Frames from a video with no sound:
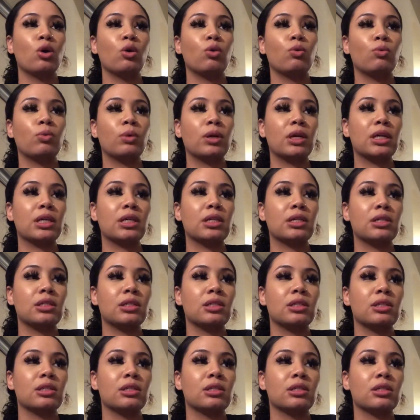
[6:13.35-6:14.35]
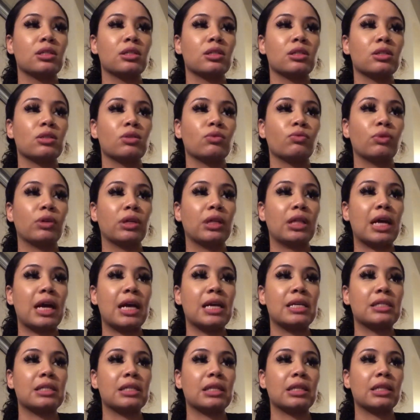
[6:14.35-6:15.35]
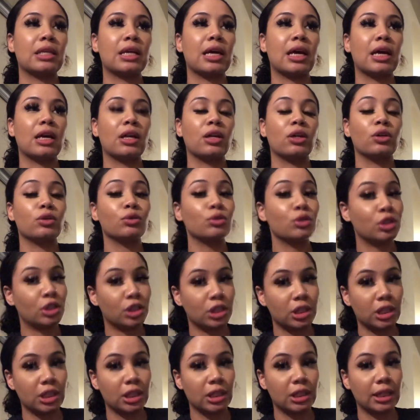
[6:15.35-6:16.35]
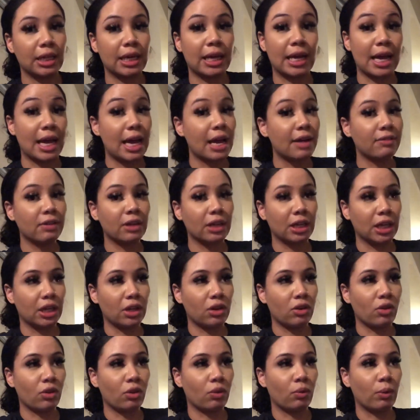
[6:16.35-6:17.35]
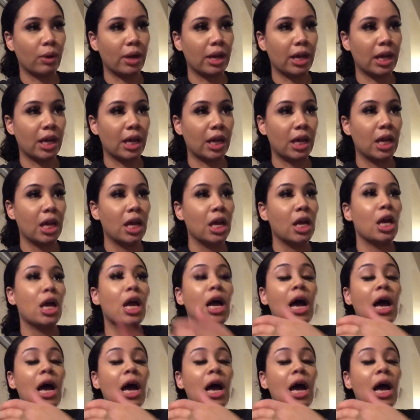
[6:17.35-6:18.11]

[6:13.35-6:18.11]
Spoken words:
was realizing that, oh shit, like, I have a kid on the way.